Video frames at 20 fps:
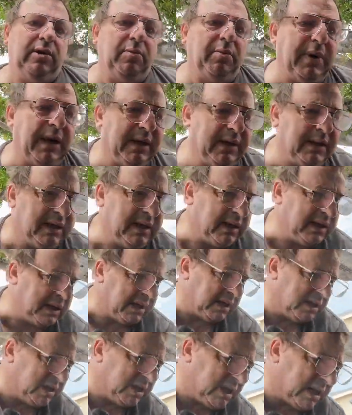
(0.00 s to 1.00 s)
But the
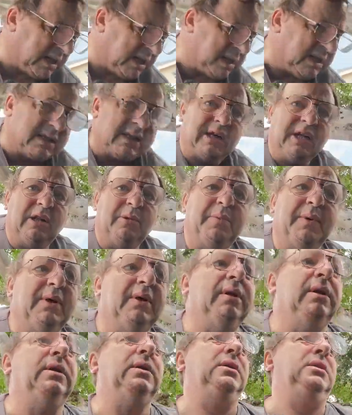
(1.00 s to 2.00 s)
DJI is helping
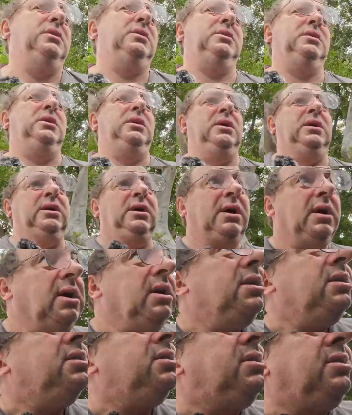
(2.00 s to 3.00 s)

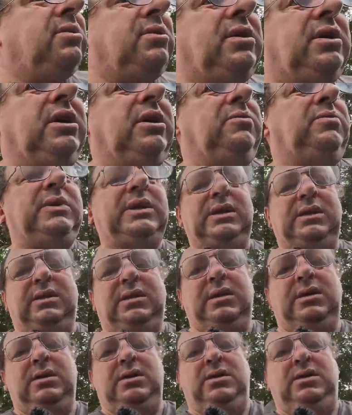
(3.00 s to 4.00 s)
to keep that
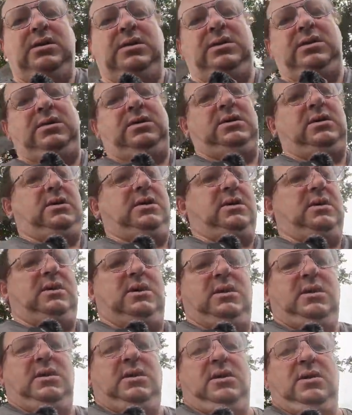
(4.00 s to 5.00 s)

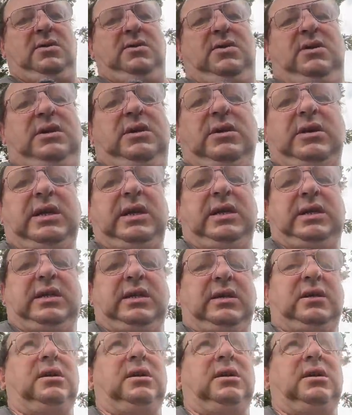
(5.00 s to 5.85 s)
the right, I